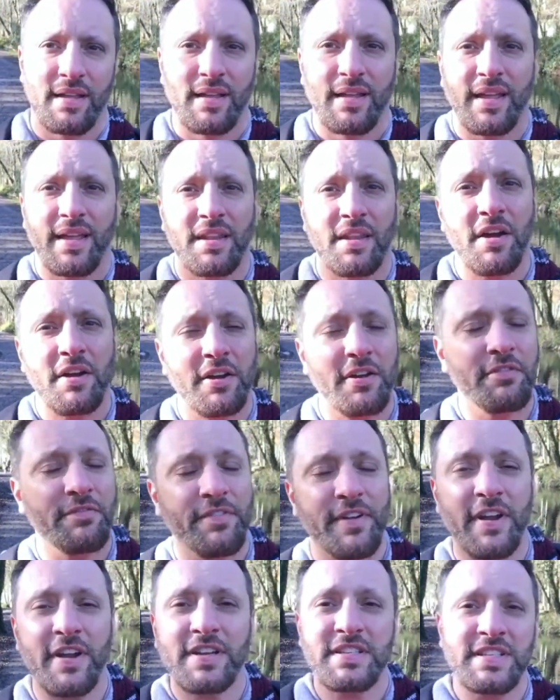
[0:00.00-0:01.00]
And like our
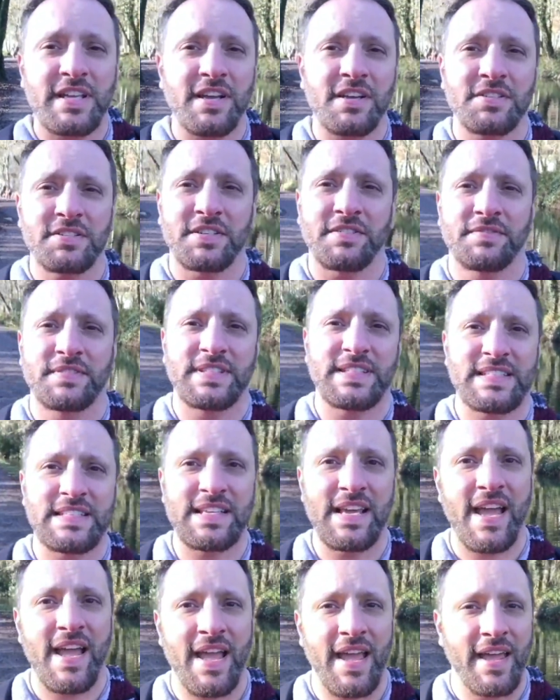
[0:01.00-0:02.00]
fairy tales of
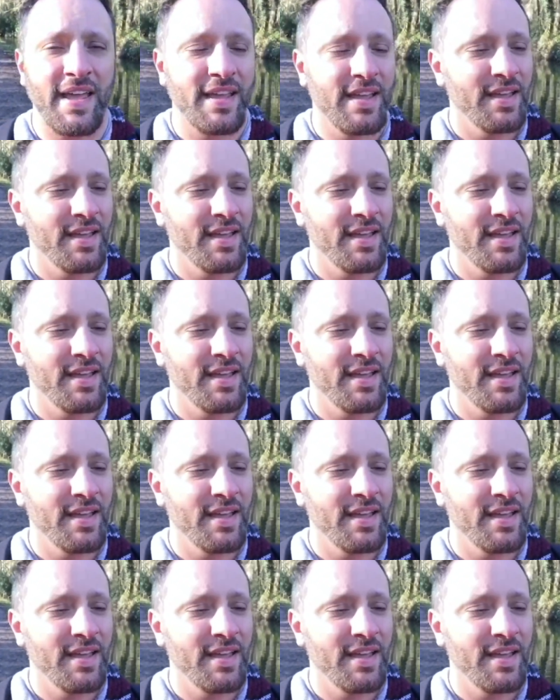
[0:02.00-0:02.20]
today,